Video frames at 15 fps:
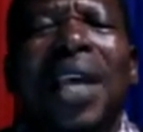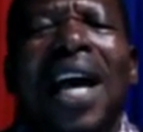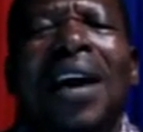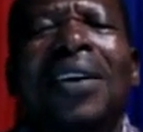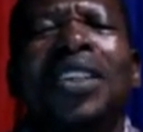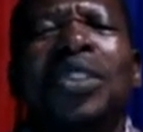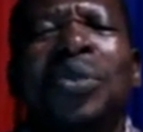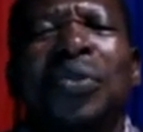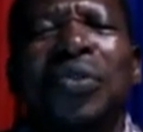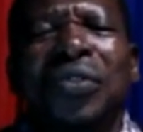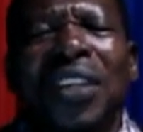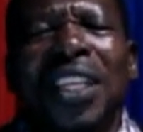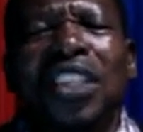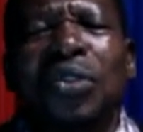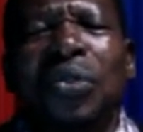I want to
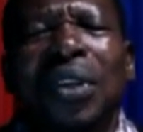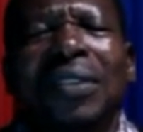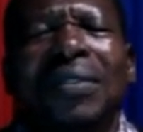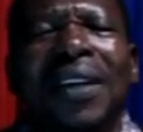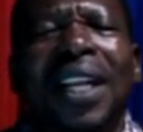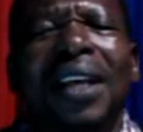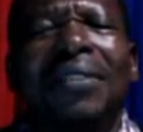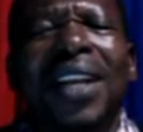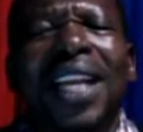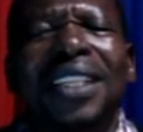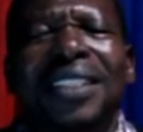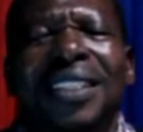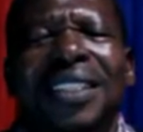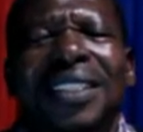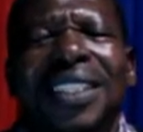thank you,
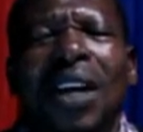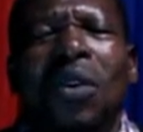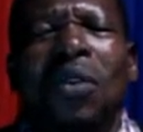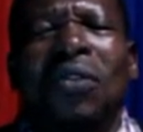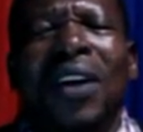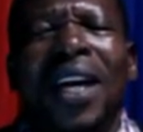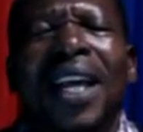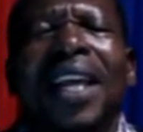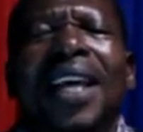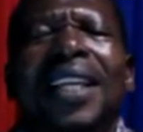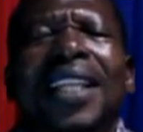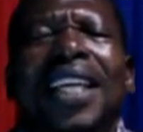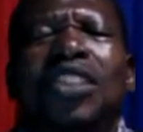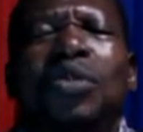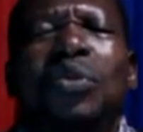everlasting Jehovah,
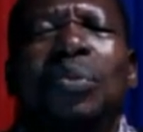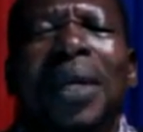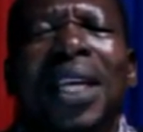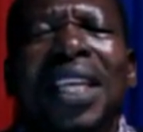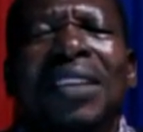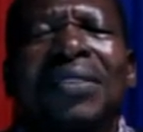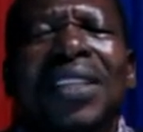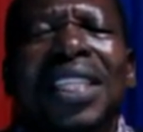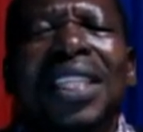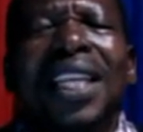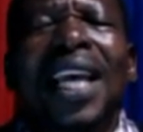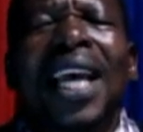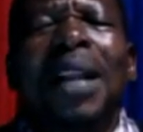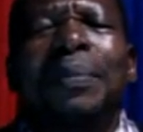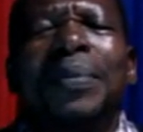that you may even
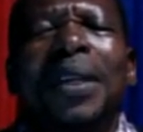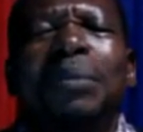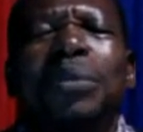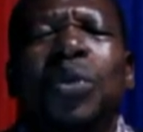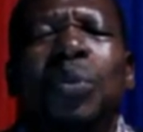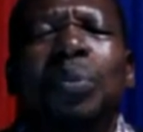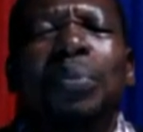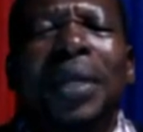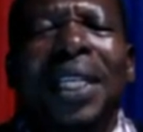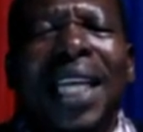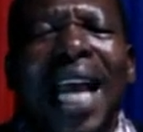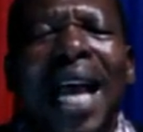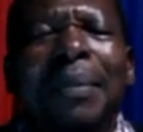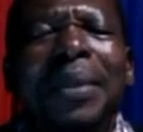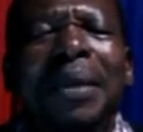help them to bring
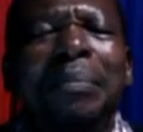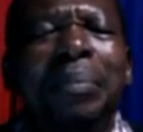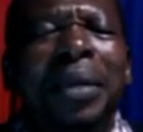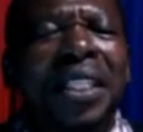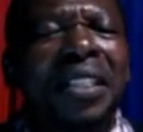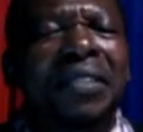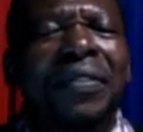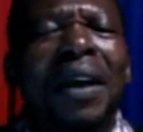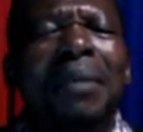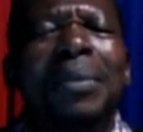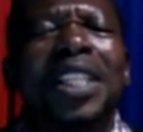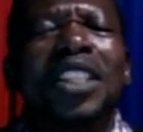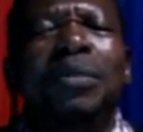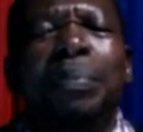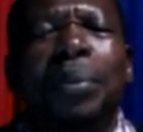up the best
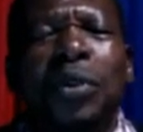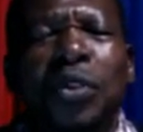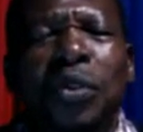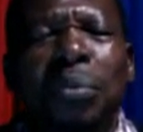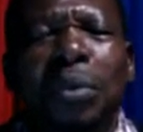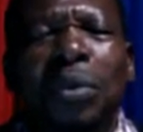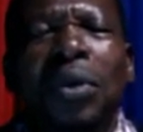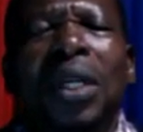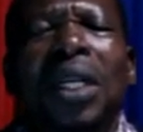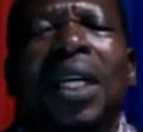families possible,